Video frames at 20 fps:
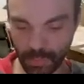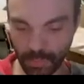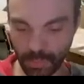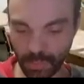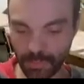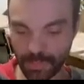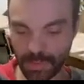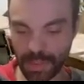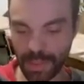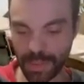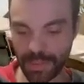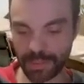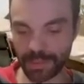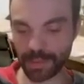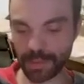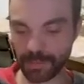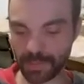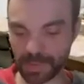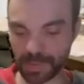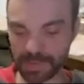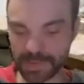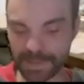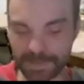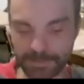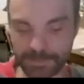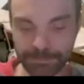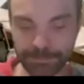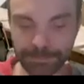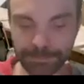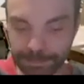would be 8 elements.
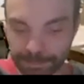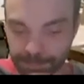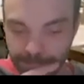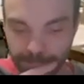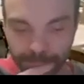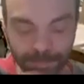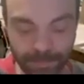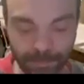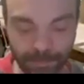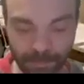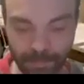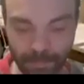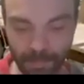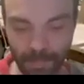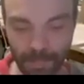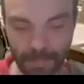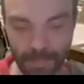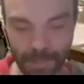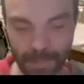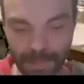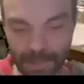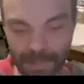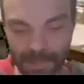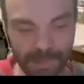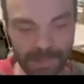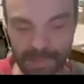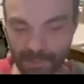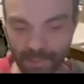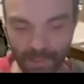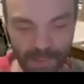Okay, so
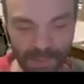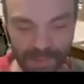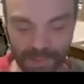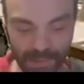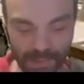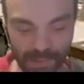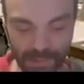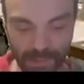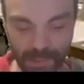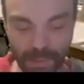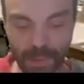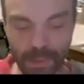it's just